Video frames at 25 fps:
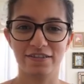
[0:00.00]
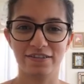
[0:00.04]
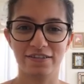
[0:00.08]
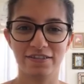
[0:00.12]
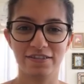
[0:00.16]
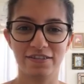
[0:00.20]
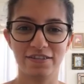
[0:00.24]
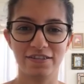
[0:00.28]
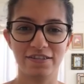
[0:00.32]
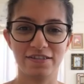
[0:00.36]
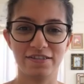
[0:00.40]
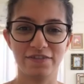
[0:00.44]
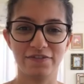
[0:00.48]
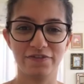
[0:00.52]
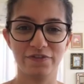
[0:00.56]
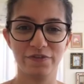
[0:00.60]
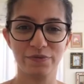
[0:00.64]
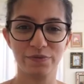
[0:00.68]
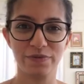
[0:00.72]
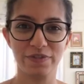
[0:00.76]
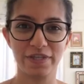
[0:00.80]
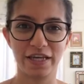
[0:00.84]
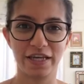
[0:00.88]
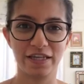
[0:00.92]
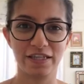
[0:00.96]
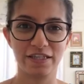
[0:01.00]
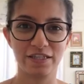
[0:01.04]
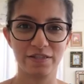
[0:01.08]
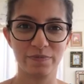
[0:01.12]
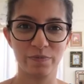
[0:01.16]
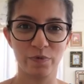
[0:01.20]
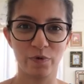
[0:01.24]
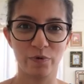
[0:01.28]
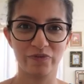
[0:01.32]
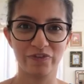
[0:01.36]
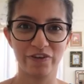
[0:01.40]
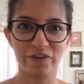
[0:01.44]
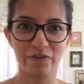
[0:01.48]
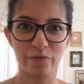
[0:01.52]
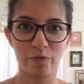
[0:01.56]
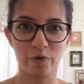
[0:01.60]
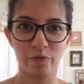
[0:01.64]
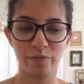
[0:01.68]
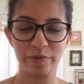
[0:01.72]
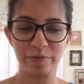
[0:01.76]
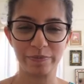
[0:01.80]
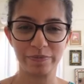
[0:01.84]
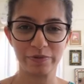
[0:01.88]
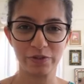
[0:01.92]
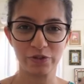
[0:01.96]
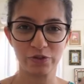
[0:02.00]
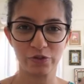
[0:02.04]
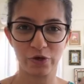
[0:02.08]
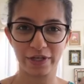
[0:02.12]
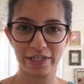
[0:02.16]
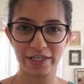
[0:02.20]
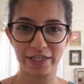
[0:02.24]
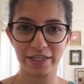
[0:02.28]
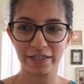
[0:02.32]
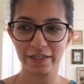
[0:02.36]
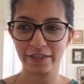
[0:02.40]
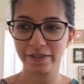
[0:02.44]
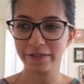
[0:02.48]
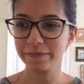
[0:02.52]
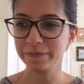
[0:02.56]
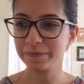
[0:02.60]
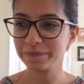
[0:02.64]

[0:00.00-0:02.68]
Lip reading: Just a few seconds more, we have more people joining in.